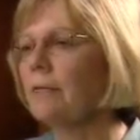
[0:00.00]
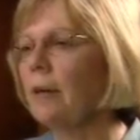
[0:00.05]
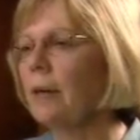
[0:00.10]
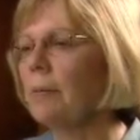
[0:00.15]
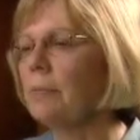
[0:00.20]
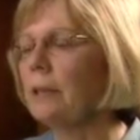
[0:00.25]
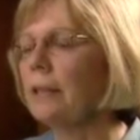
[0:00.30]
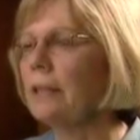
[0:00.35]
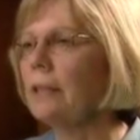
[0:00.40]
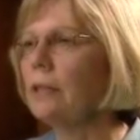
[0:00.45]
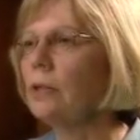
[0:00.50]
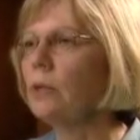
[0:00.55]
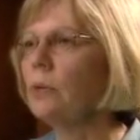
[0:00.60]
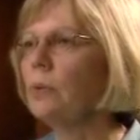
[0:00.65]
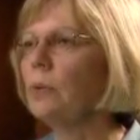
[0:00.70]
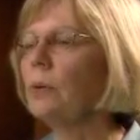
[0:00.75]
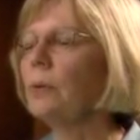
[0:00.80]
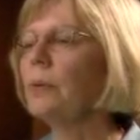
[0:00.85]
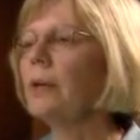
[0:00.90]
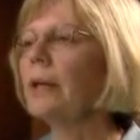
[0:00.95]
families who
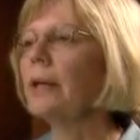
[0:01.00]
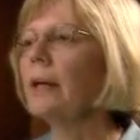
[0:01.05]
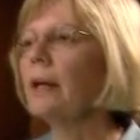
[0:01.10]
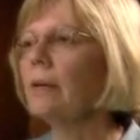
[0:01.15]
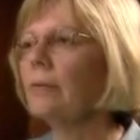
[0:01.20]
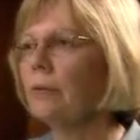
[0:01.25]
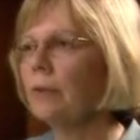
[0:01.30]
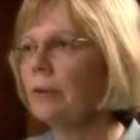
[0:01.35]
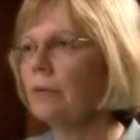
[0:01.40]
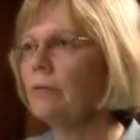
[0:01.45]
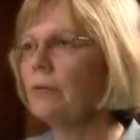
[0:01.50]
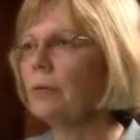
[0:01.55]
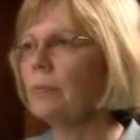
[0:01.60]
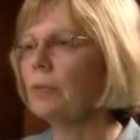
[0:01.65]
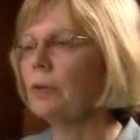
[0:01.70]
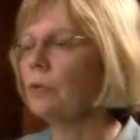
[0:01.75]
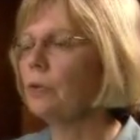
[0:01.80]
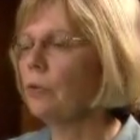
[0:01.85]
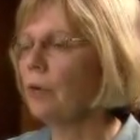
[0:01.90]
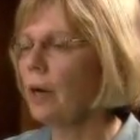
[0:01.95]
are recovering from
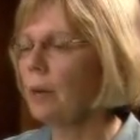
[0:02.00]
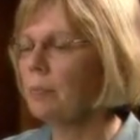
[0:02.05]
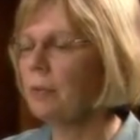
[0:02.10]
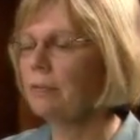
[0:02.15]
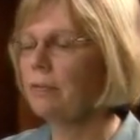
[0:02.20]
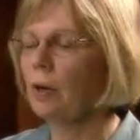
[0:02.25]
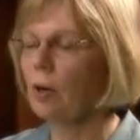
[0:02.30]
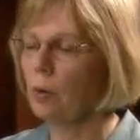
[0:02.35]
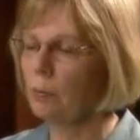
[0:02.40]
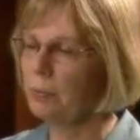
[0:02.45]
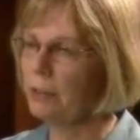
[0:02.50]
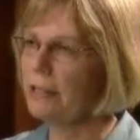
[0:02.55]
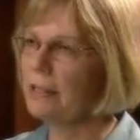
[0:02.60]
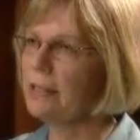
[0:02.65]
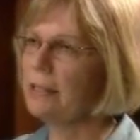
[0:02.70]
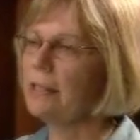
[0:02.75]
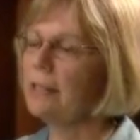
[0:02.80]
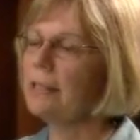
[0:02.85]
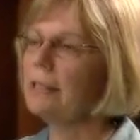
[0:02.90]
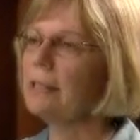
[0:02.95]
the trauma of
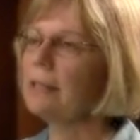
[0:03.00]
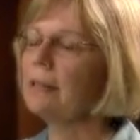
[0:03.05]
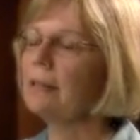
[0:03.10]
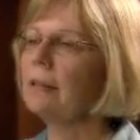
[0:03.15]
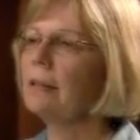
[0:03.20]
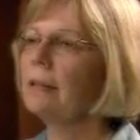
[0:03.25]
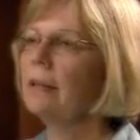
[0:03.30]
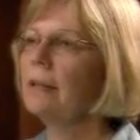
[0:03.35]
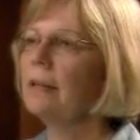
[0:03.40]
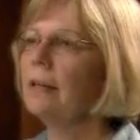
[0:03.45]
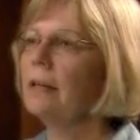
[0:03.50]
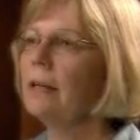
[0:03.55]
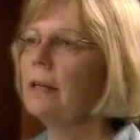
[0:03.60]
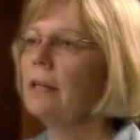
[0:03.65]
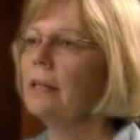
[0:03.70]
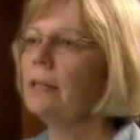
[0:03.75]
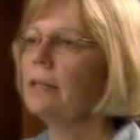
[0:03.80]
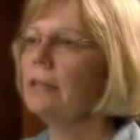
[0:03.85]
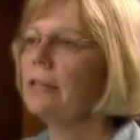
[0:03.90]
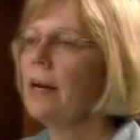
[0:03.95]
homelessness
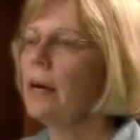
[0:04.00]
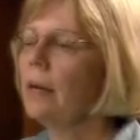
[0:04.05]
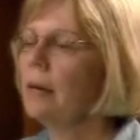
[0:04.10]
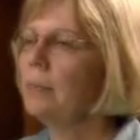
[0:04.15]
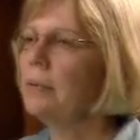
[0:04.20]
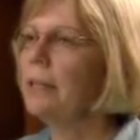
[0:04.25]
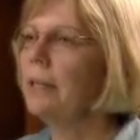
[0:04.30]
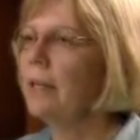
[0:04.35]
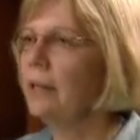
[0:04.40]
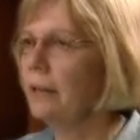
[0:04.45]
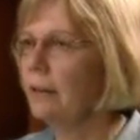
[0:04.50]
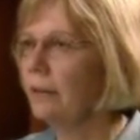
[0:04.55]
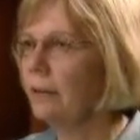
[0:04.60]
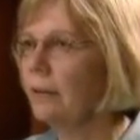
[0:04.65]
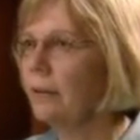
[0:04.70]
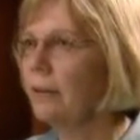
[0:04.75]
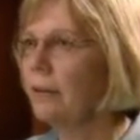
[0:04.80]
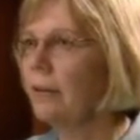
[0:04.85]
time to heal.